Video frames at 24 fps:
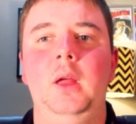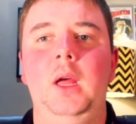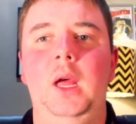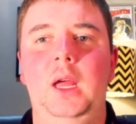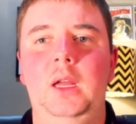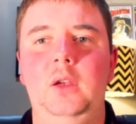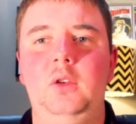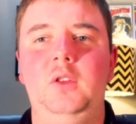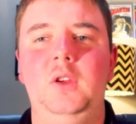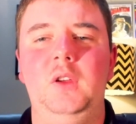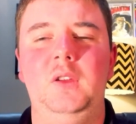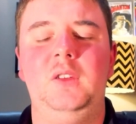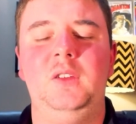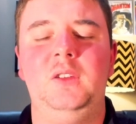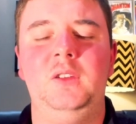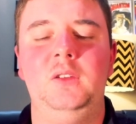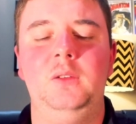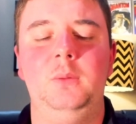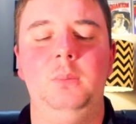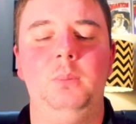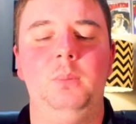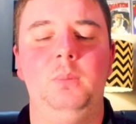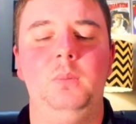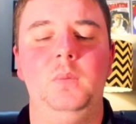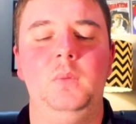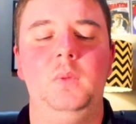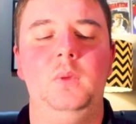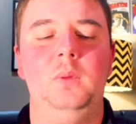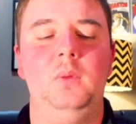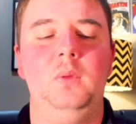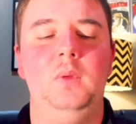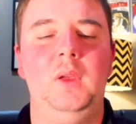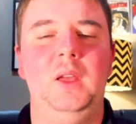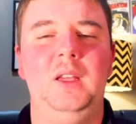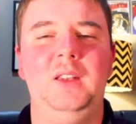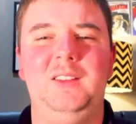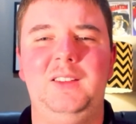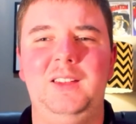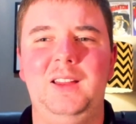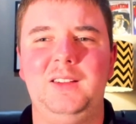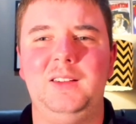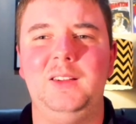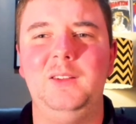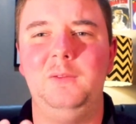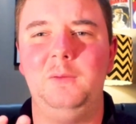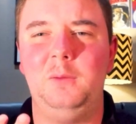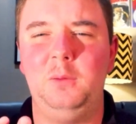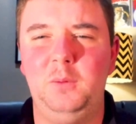it
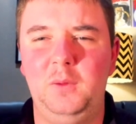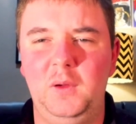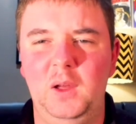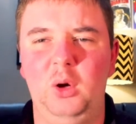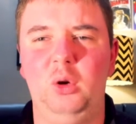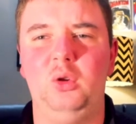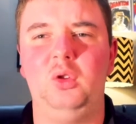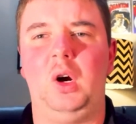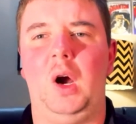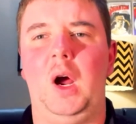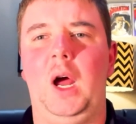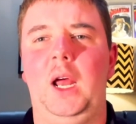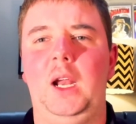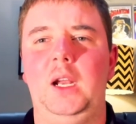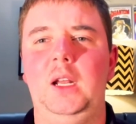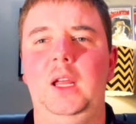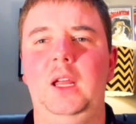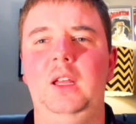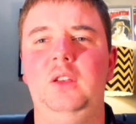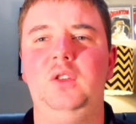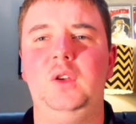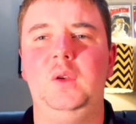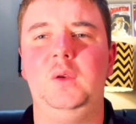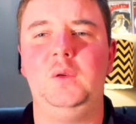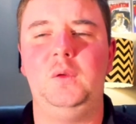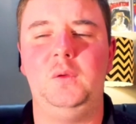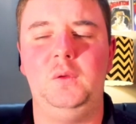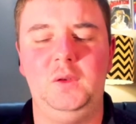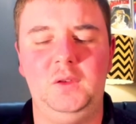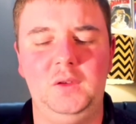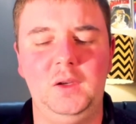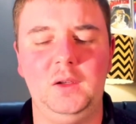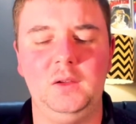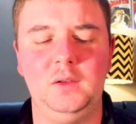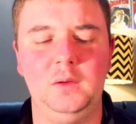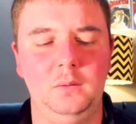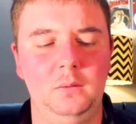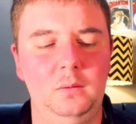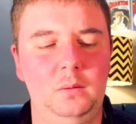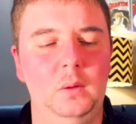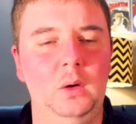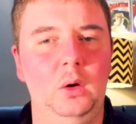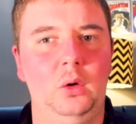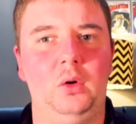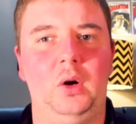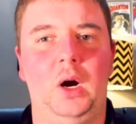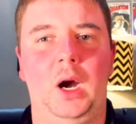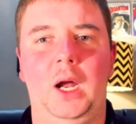doesn't feel right. It just doesn't
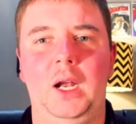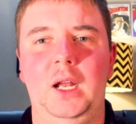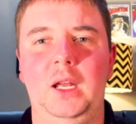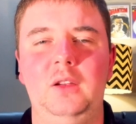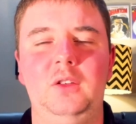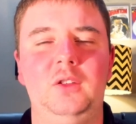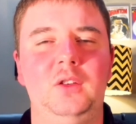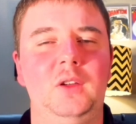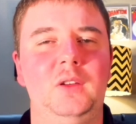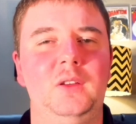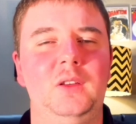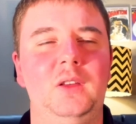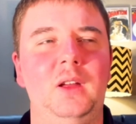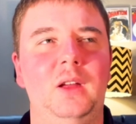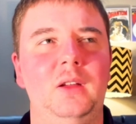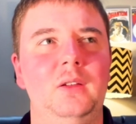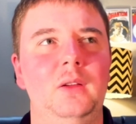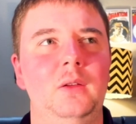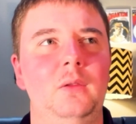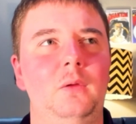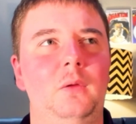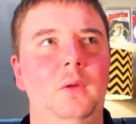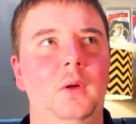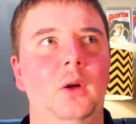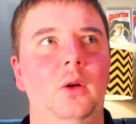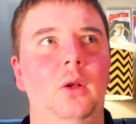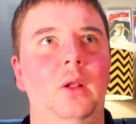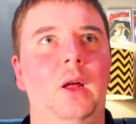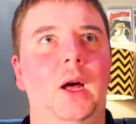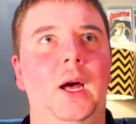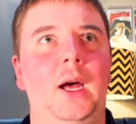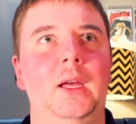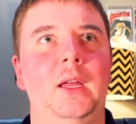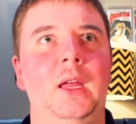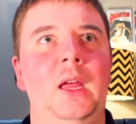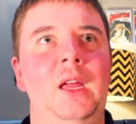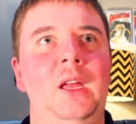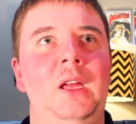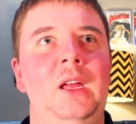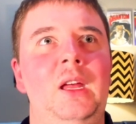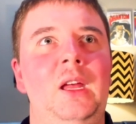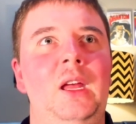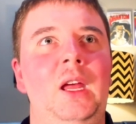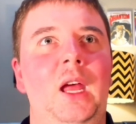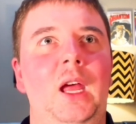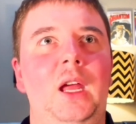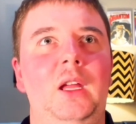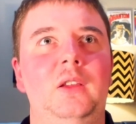feel right. It just doesn't feel like
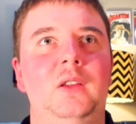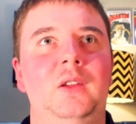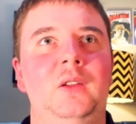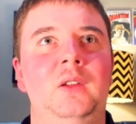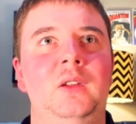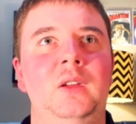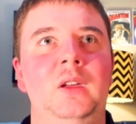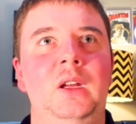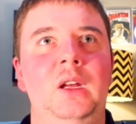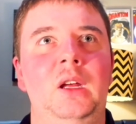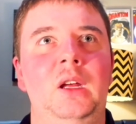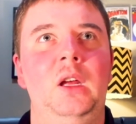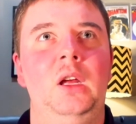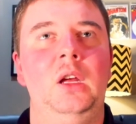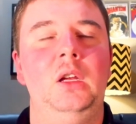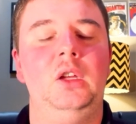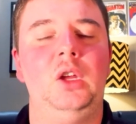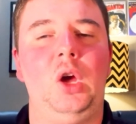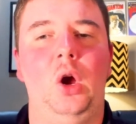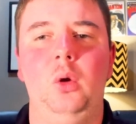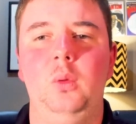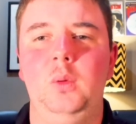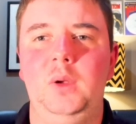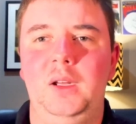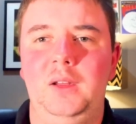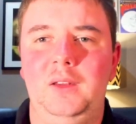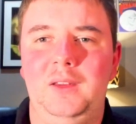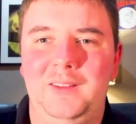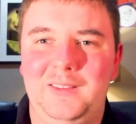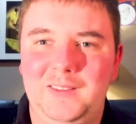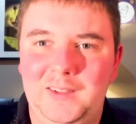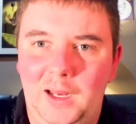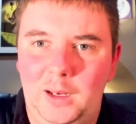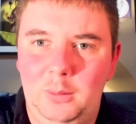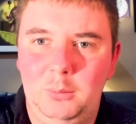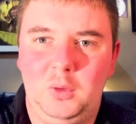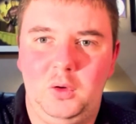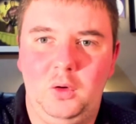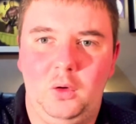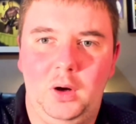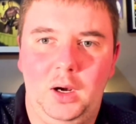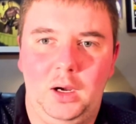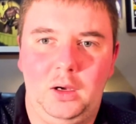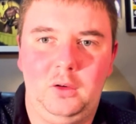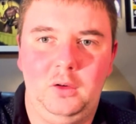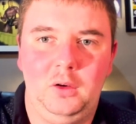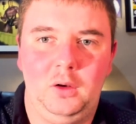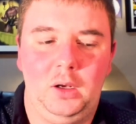it's going in the same
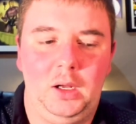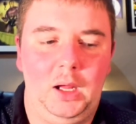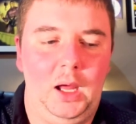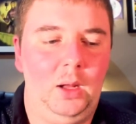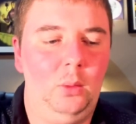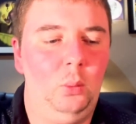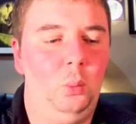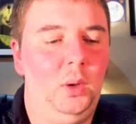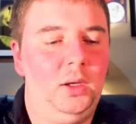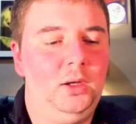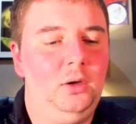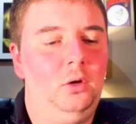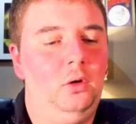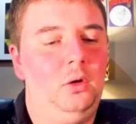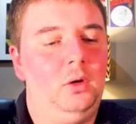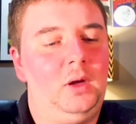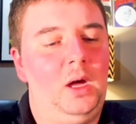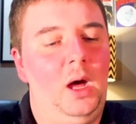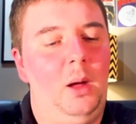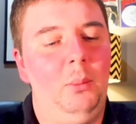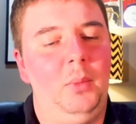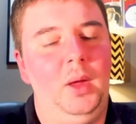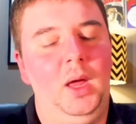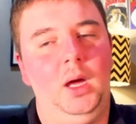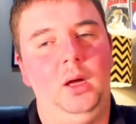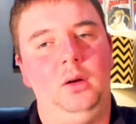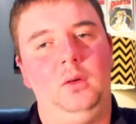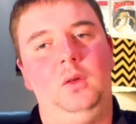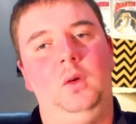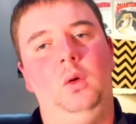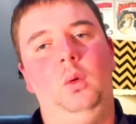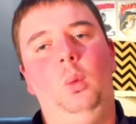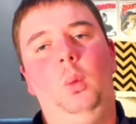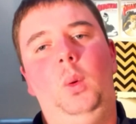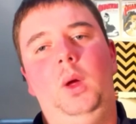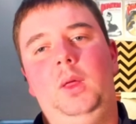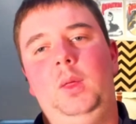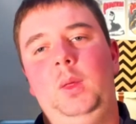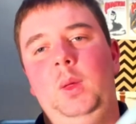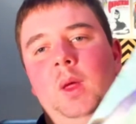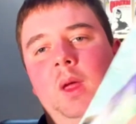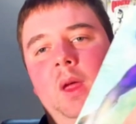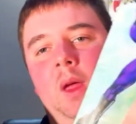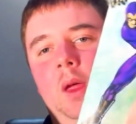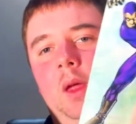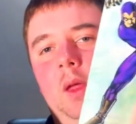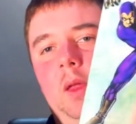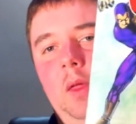direction. And when you come out with
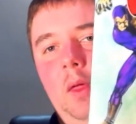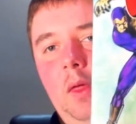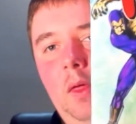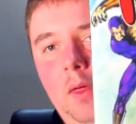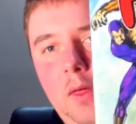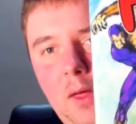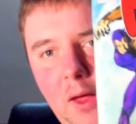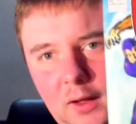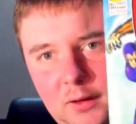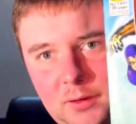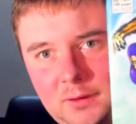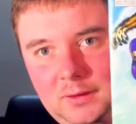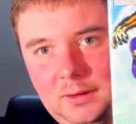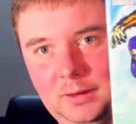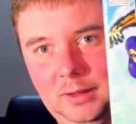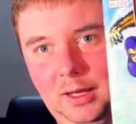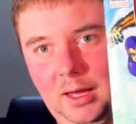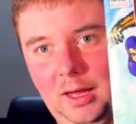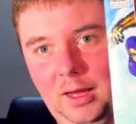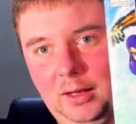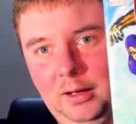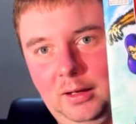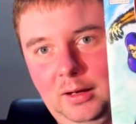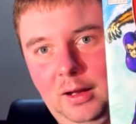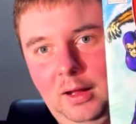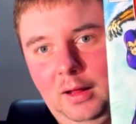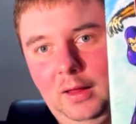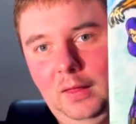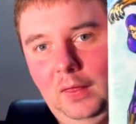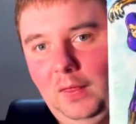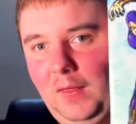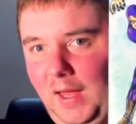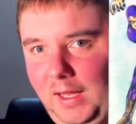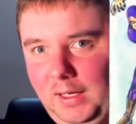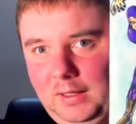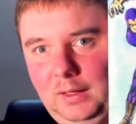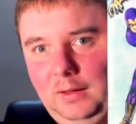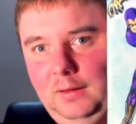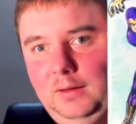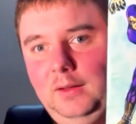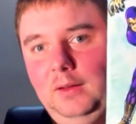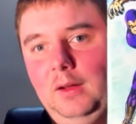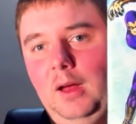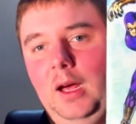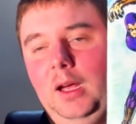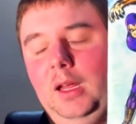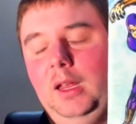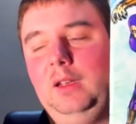this again, that is
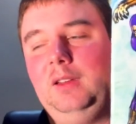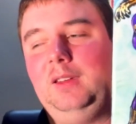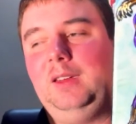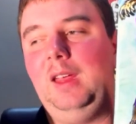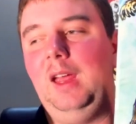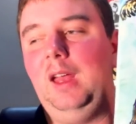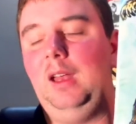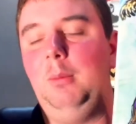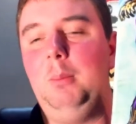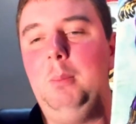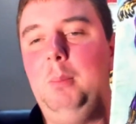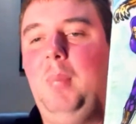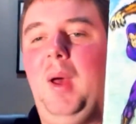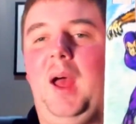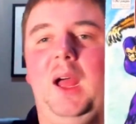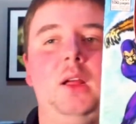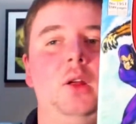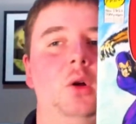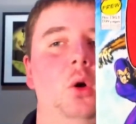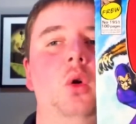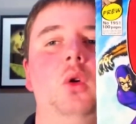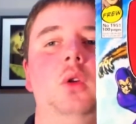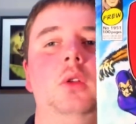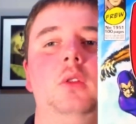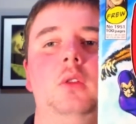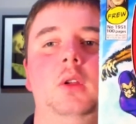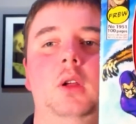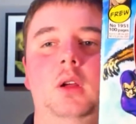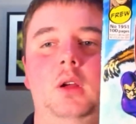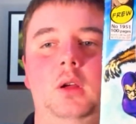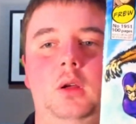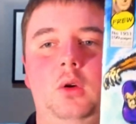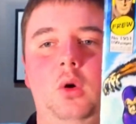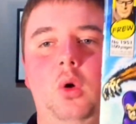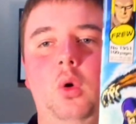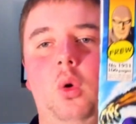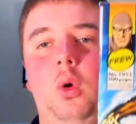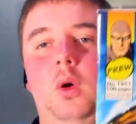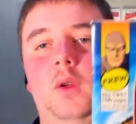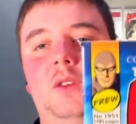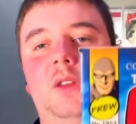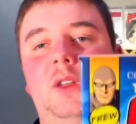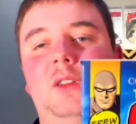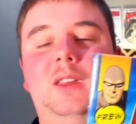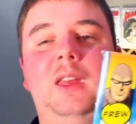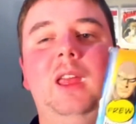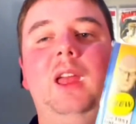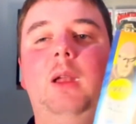like it's getting back on course.
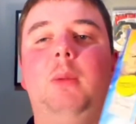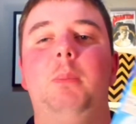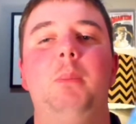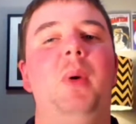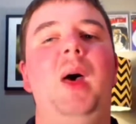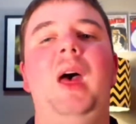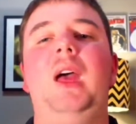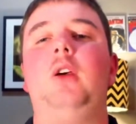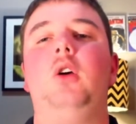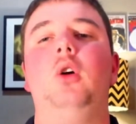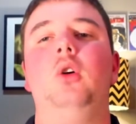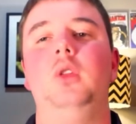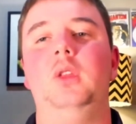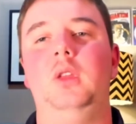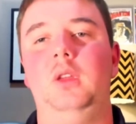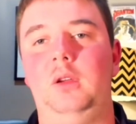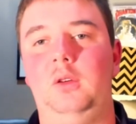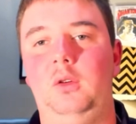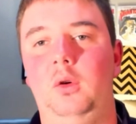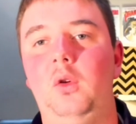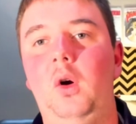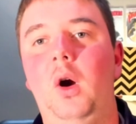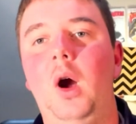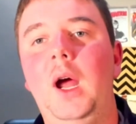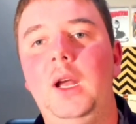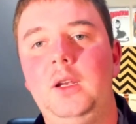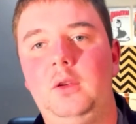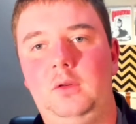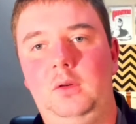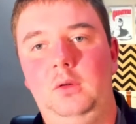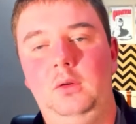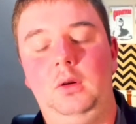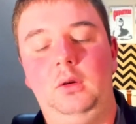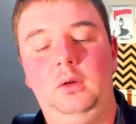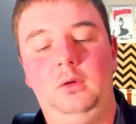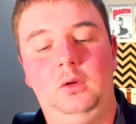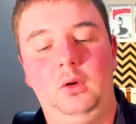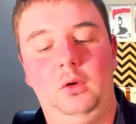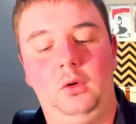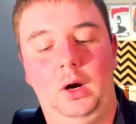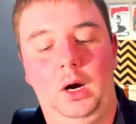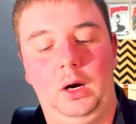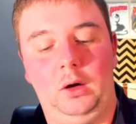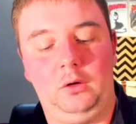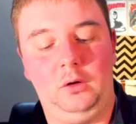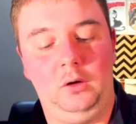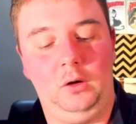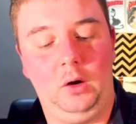It's getting back on the right
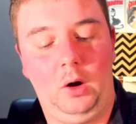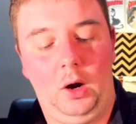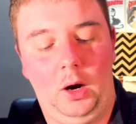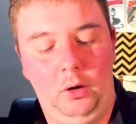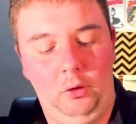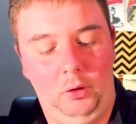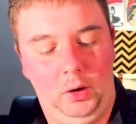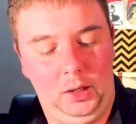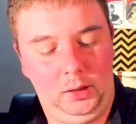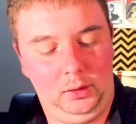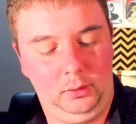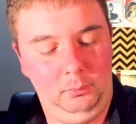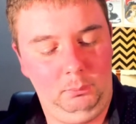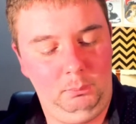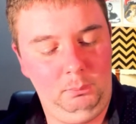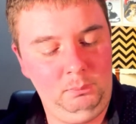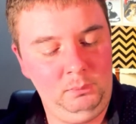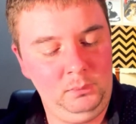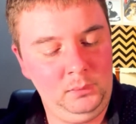direction, I reckon.